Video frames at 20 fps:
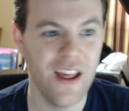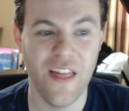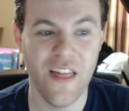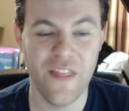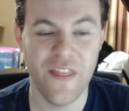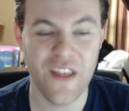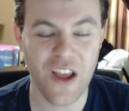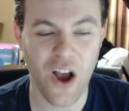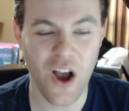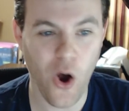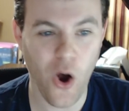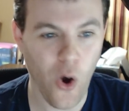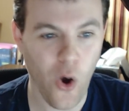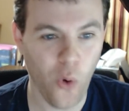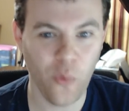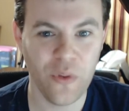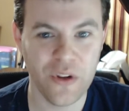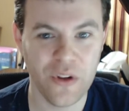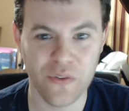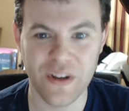the
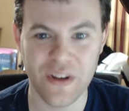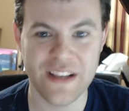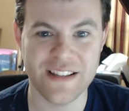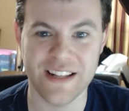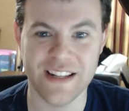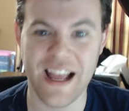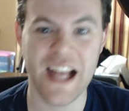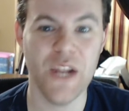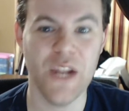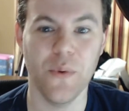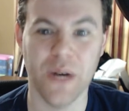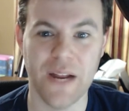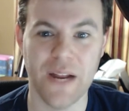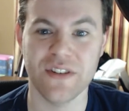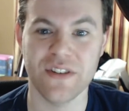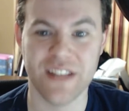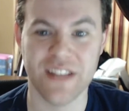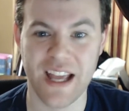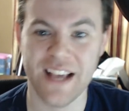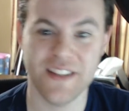only reason anyone ever
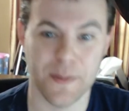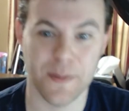takes